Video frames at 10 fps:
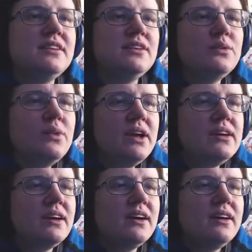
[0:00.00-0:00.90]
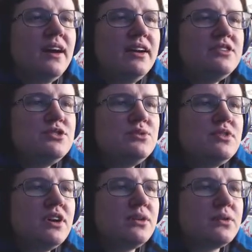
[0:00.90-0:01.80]
What? How did you
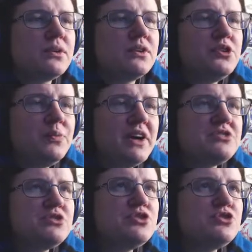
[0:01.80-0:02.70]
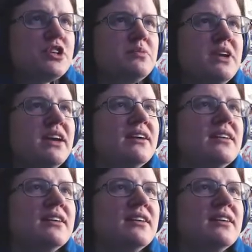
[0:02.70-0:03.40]
know? You bastards tricked me.